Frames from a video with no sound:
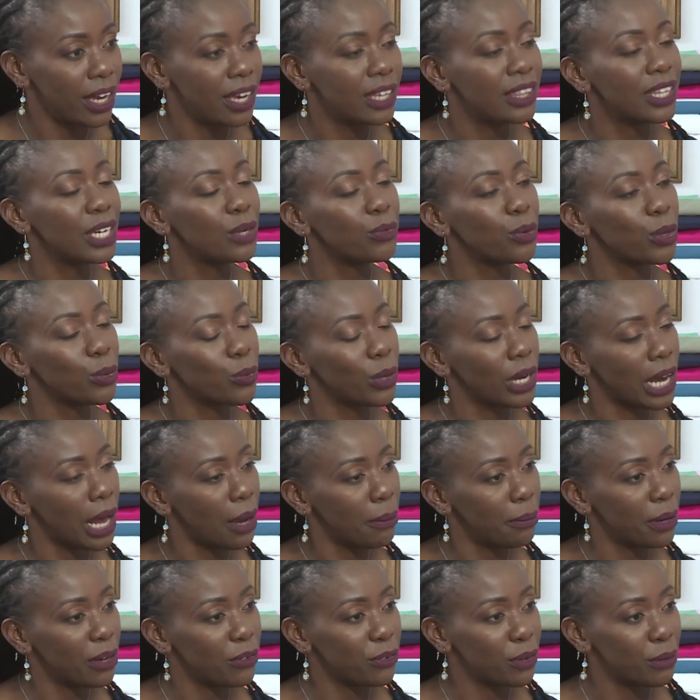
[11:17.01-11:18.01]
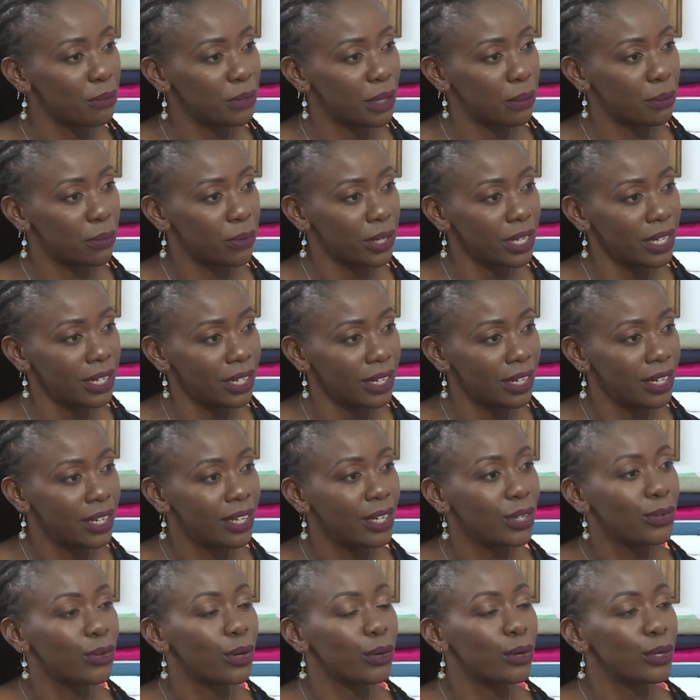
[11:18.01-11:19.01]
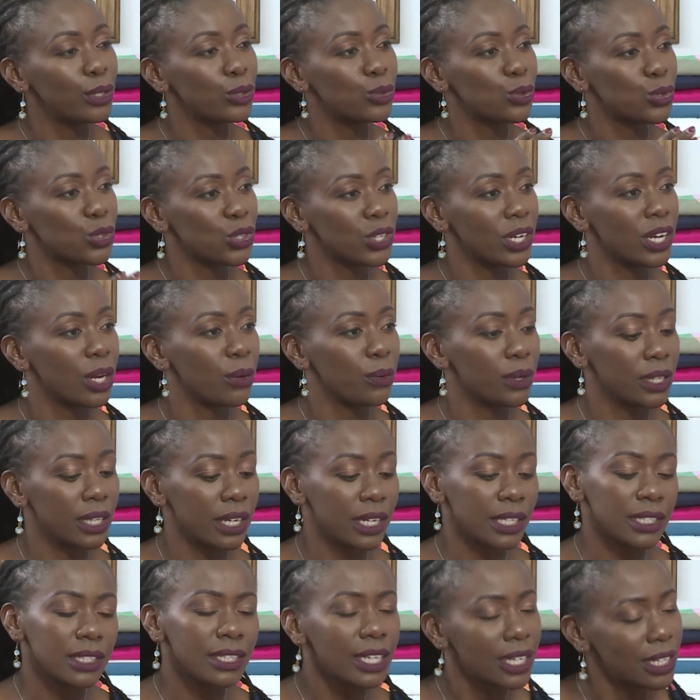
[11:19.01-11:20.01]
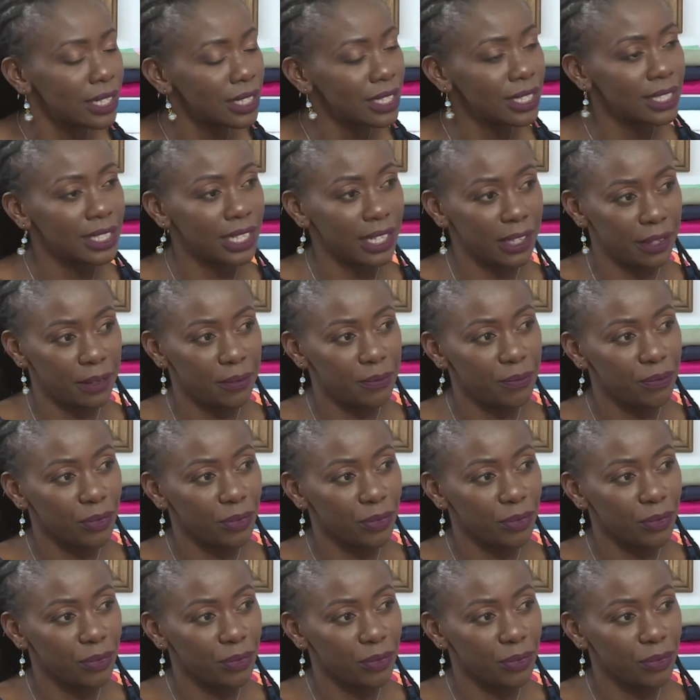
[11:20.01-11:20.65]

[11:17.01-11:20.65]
And then when we come back from the break, you're going to share with us in detail